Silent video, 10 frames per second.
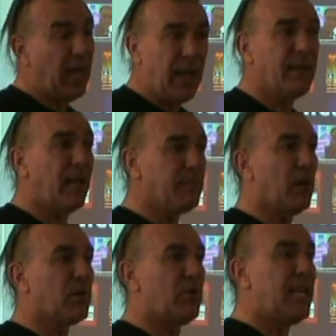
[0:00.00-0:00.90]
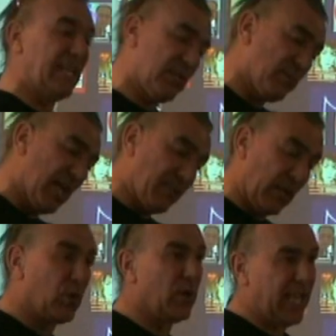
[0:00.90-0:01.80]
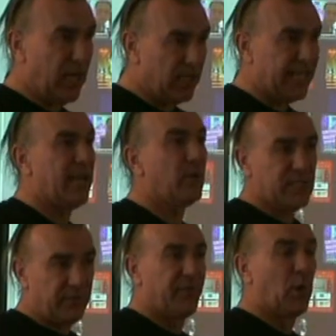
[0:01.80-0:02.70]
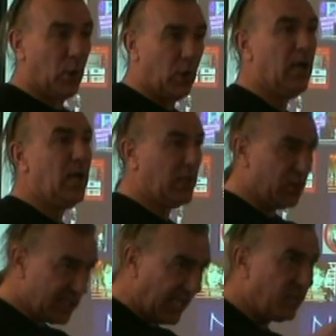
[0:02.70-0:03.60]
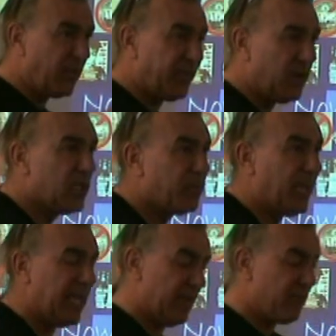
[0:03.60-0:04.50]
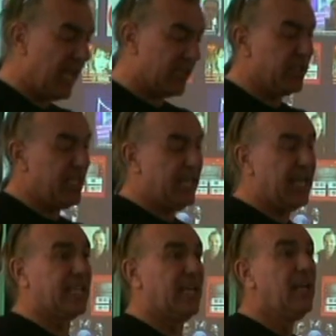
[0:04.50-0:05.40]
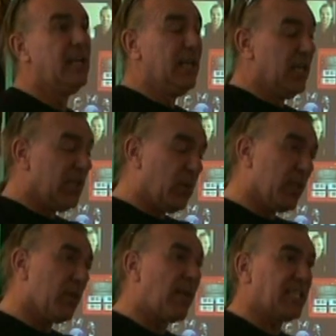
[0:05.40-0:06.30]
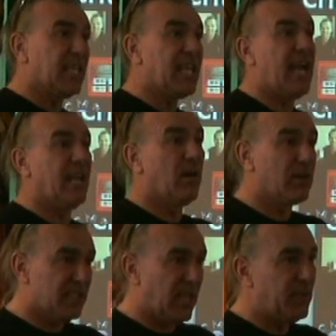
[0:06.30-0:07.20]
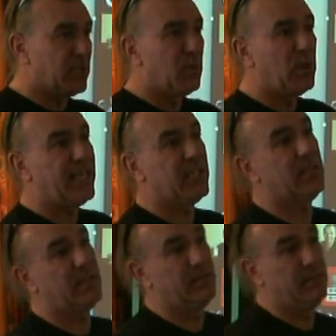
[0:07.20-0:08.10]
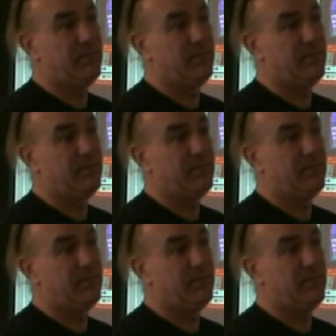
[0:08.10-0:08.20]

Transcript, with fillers: I'm not greedy. Sometimes I'll cut a catalogue into 4 and just send them the first bit and then write on their letter, "You want the rest of the catalogue? Send me some more letters."